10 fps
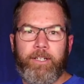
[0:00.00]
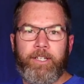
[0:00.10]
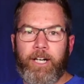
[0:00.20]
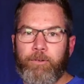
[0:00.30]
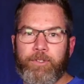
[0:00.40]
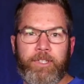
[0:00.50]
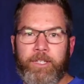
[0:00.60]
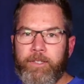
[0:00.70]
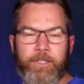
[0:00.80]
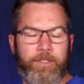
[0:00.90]
God was
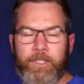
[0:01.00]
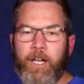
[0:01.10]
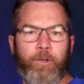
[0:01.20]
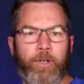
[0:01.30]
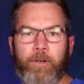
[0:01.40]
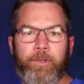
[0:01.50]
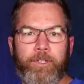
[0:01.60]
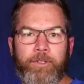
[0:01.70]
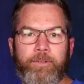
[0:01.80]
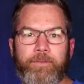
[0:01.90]
saying, this is not where I
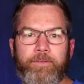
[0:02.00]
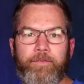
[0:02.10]
want you.